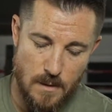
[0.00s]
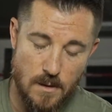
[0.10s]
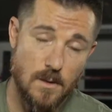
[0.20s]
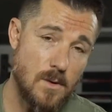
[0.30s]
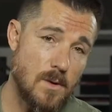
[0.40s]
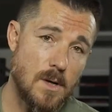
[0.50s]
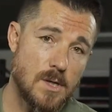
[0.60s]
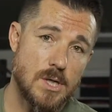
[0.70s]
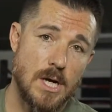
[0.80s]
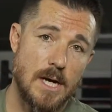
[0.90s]
So you can
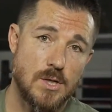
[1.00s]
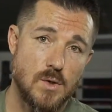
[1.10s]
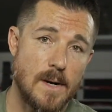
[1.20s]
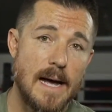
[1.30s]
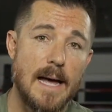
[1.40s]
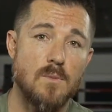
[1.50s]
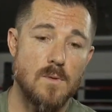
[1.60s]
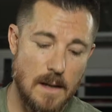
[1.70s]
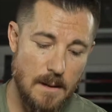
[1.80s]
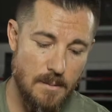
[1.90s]
change your
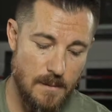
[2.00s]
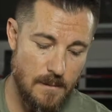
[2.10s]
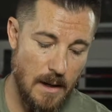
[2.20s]
cables up,